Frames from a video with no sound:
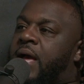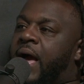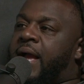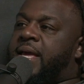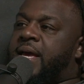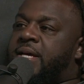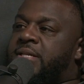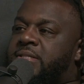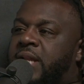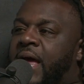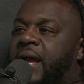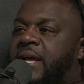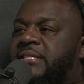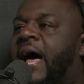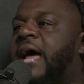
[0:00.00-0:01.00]
I guess
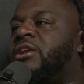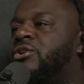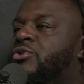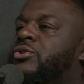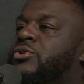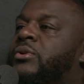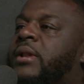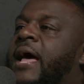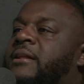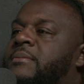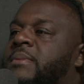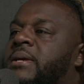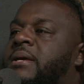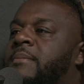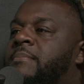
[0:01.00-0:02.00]
like because I knew you liked
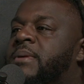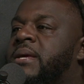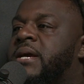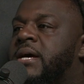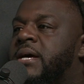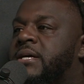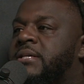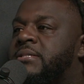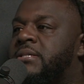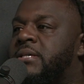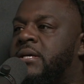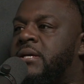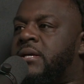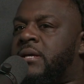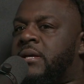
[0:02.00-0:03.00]
me because
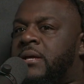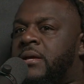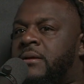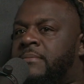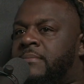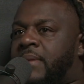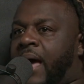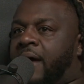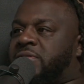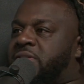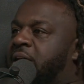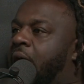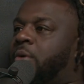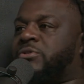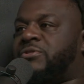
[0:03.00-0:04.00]

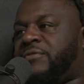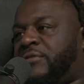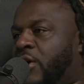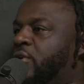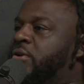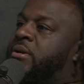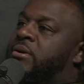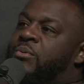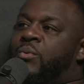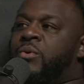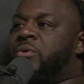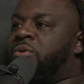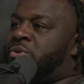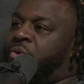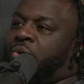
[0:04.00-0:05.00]
obviously I was flirting. We
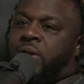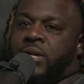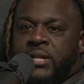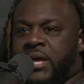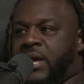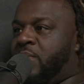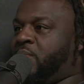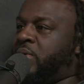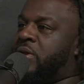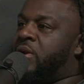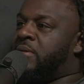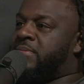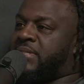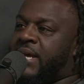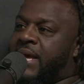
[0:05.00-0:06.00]
were doing the lean. You know
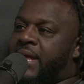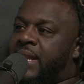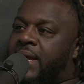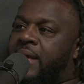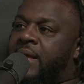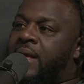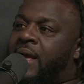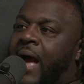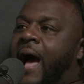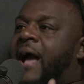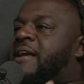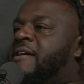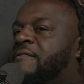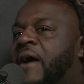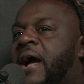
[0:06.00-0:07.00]
what I'm saying? I
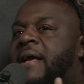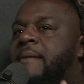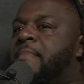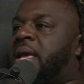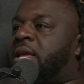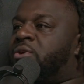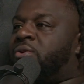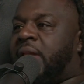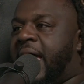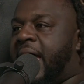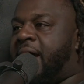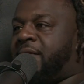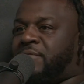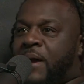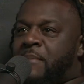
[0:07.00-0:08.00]
can if I can make you
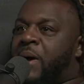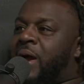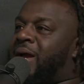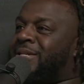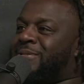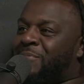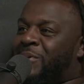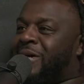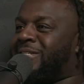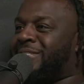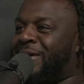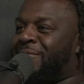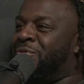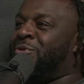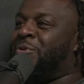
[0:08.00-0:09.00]
laugh, like my cousin Pumpkin
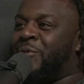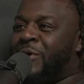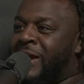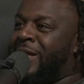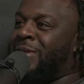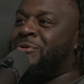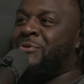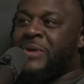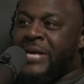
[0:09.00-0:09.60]
said, if you grin, you